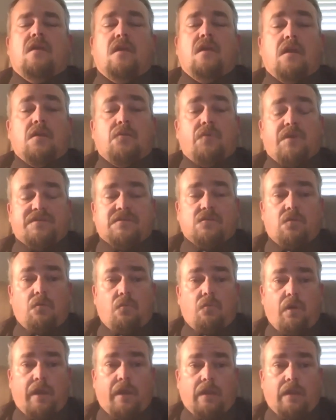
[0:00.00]
Anyway, so we're
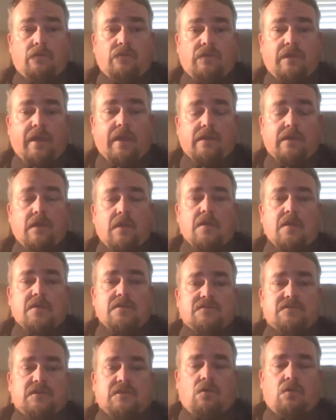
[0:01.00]
working on that.
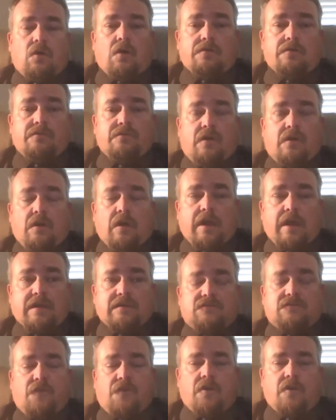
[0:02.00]
So on
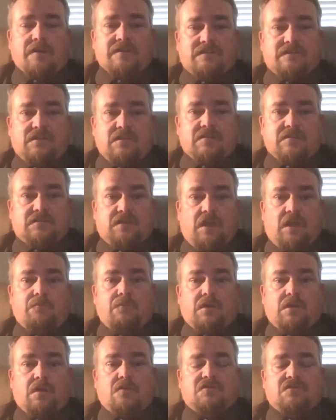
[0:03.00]
as far as the
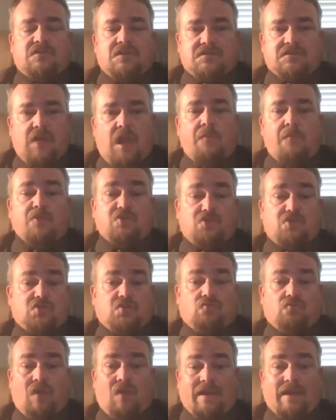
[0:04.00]
assignment goes, the assignment is just
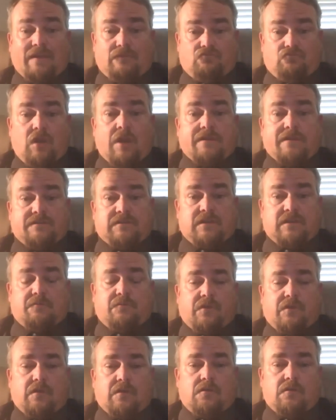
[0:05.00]
to write
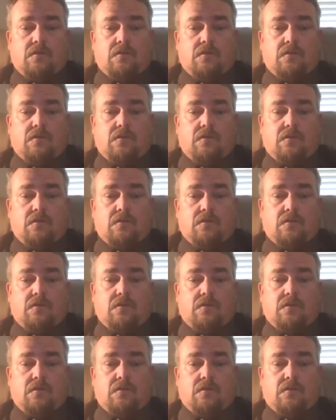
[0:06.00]
something.